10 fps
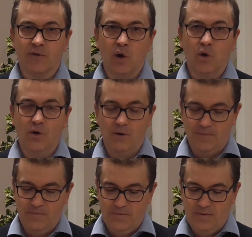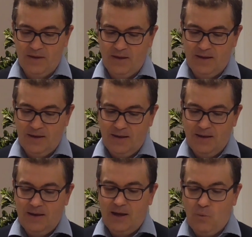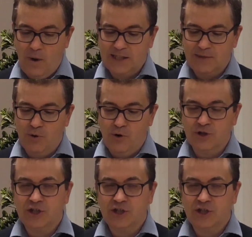of the law. And once more,